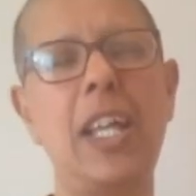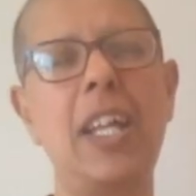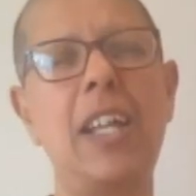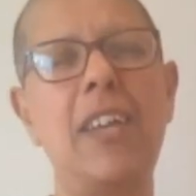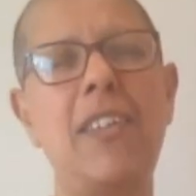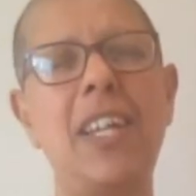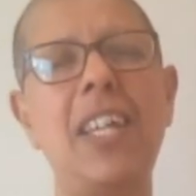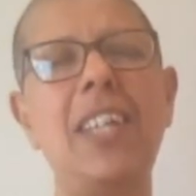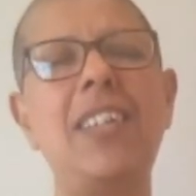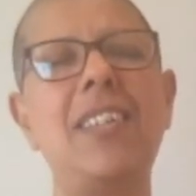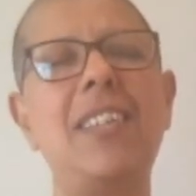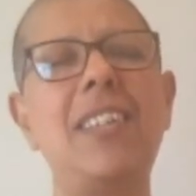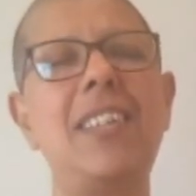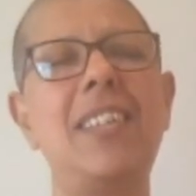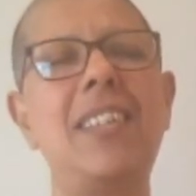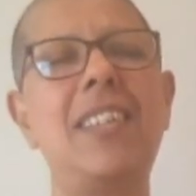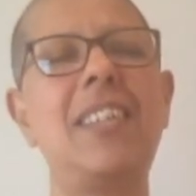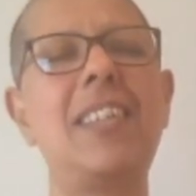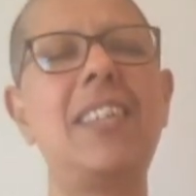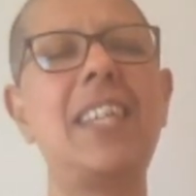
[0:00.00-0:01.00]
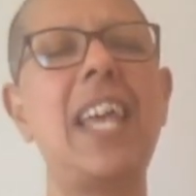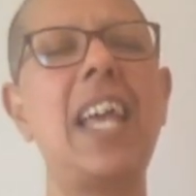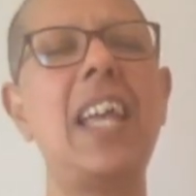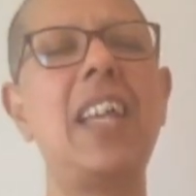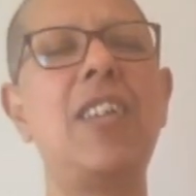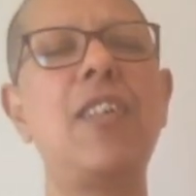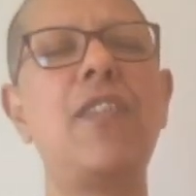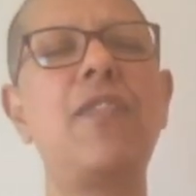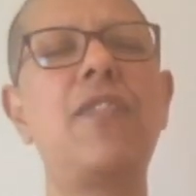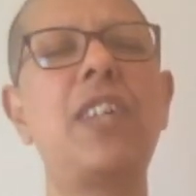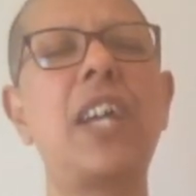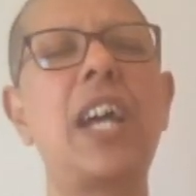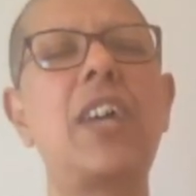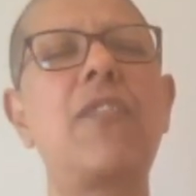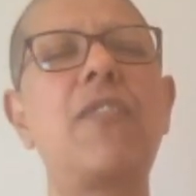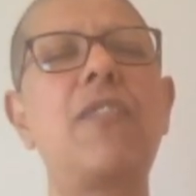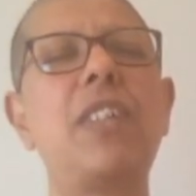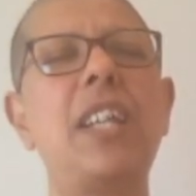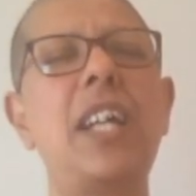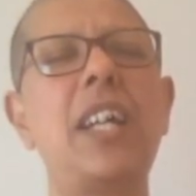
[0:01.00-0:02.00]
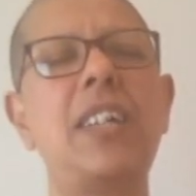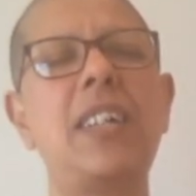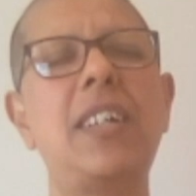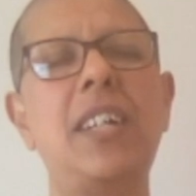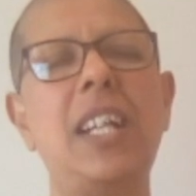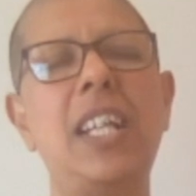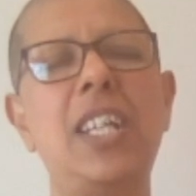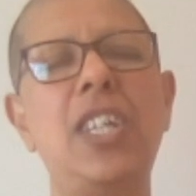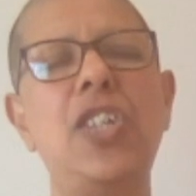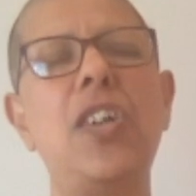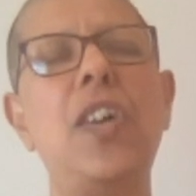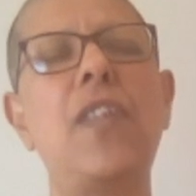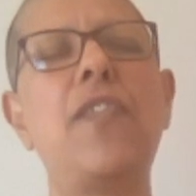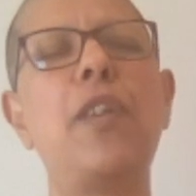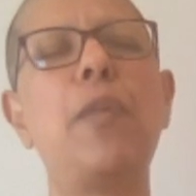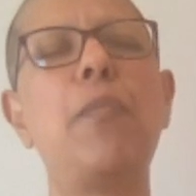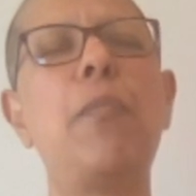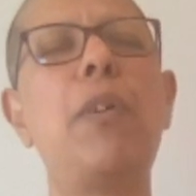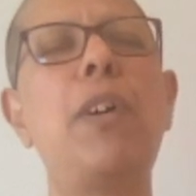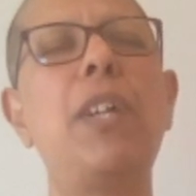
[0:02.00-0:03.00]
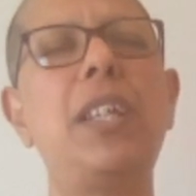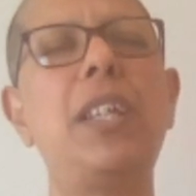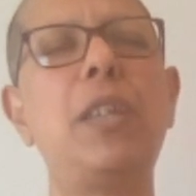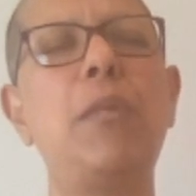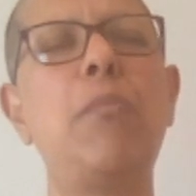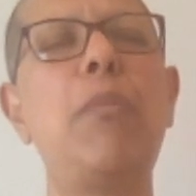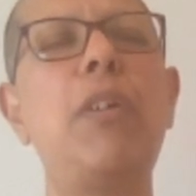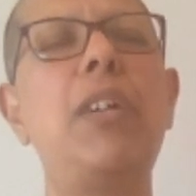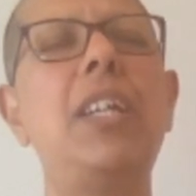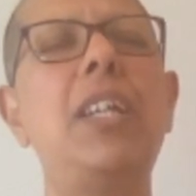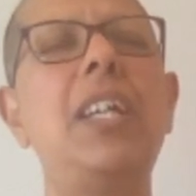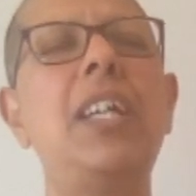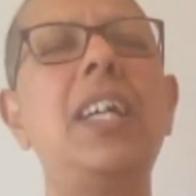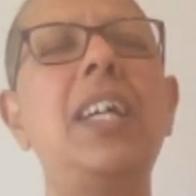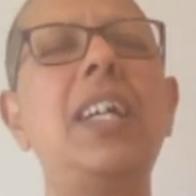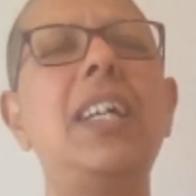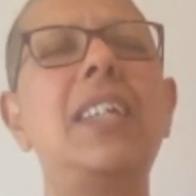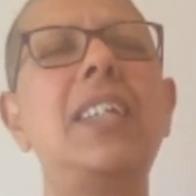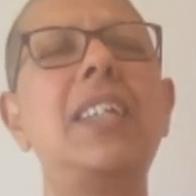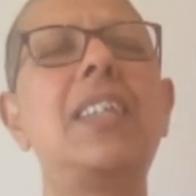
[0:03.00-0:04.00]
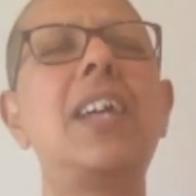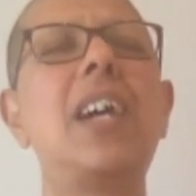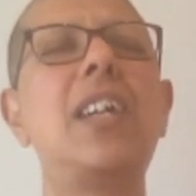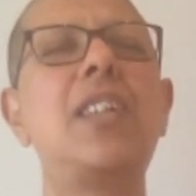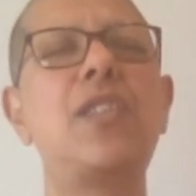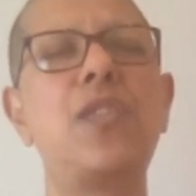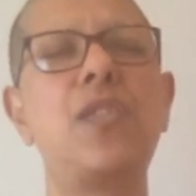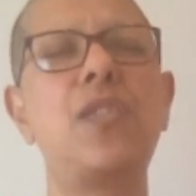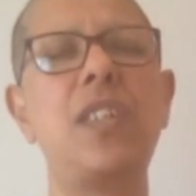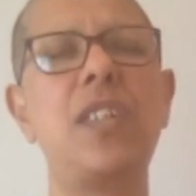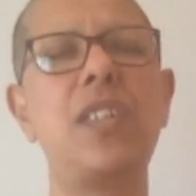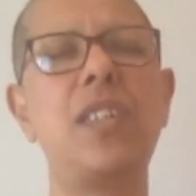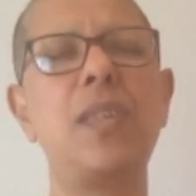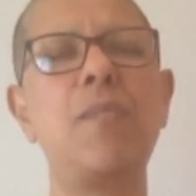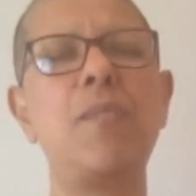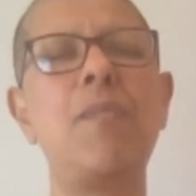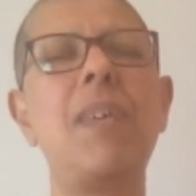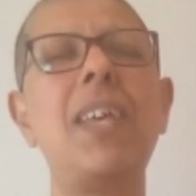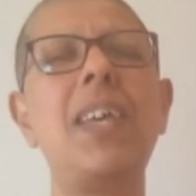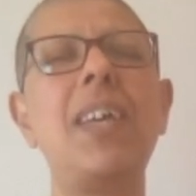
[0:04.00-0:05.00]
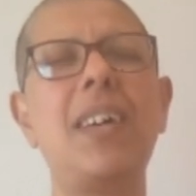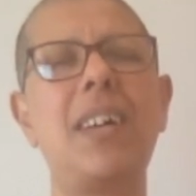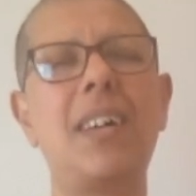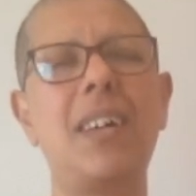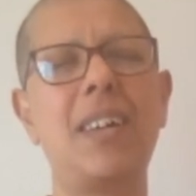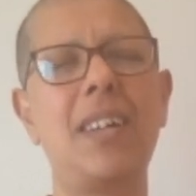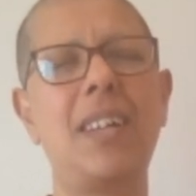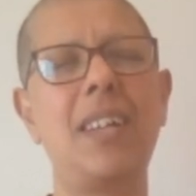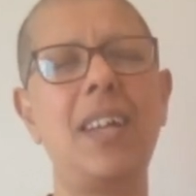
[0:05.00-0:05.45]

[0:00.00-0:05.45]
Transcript: reach this state of tranquility of the body starts to disappear.